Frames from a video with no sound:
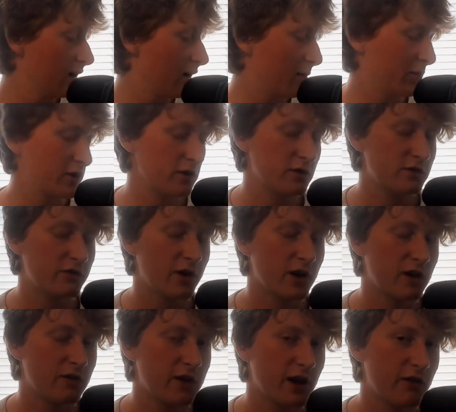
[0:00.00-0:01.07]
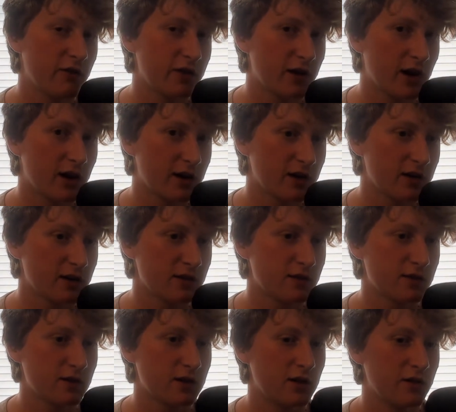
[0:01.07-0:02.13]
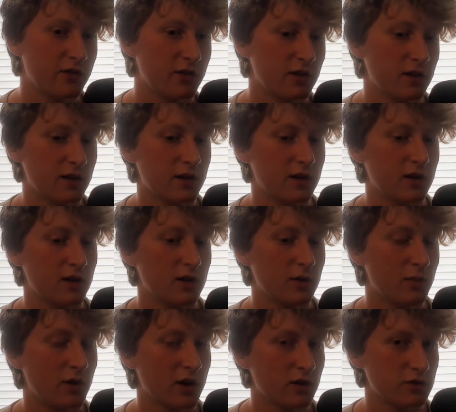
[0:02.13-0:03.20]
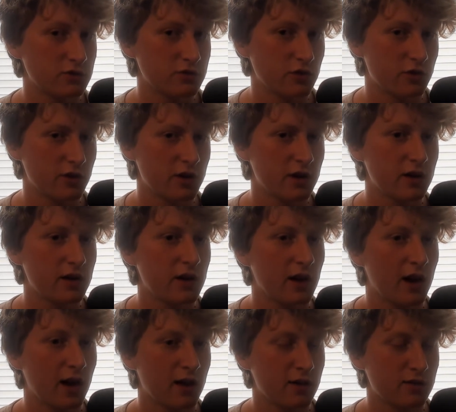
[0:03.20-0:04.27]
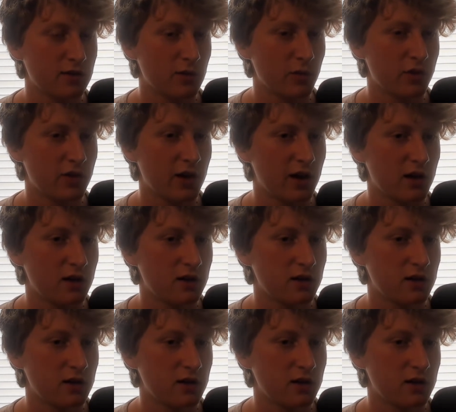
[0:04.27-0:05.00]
a huge fan of David Goggins, and I feel like Michael Jordan has some of that